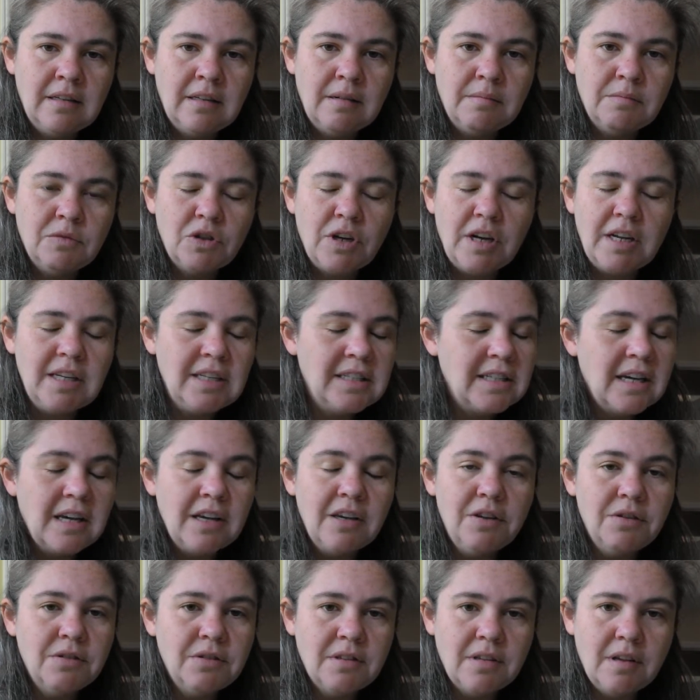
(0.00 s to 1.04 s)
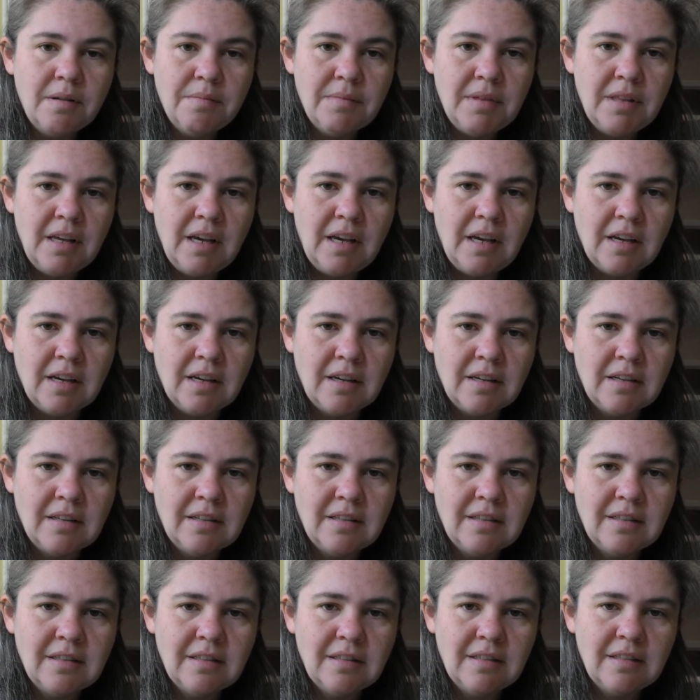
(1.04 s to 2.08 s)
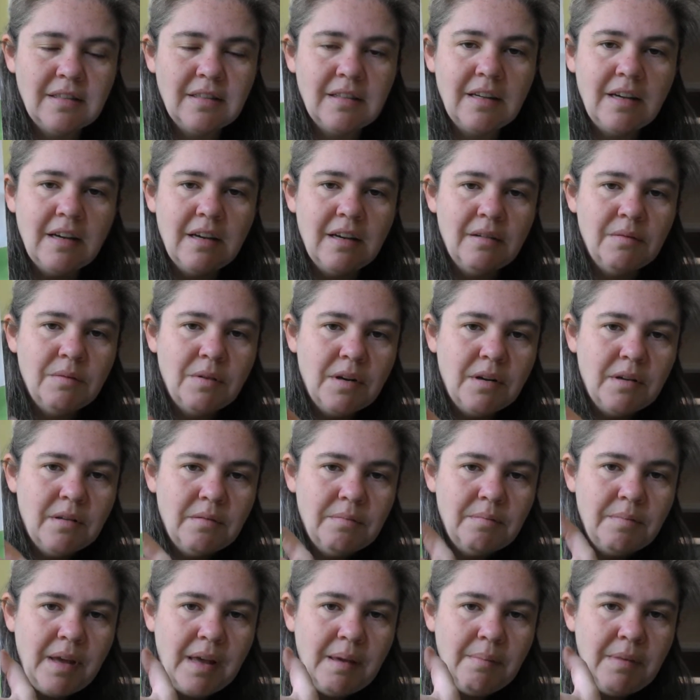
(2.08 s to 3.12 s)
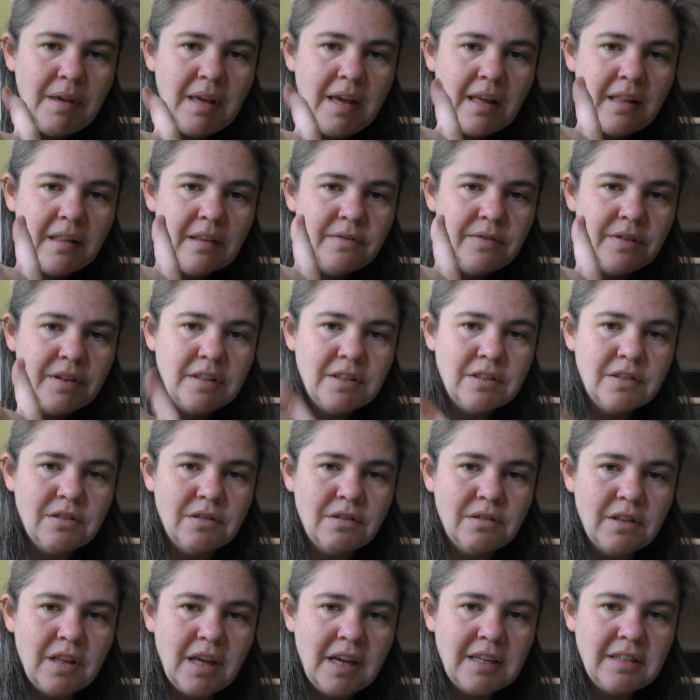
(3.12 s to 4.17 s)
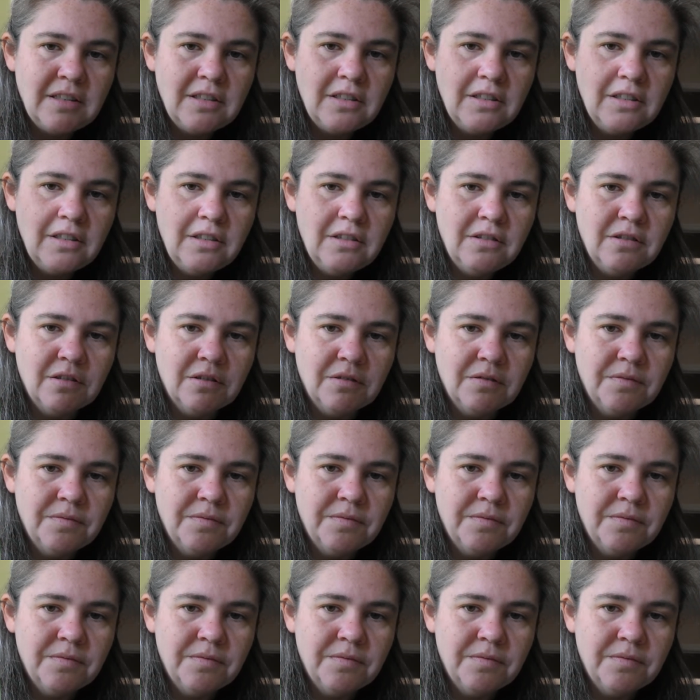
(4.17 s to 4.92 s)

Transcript: I'm trying to tell you something. Well, baby elephants do that too.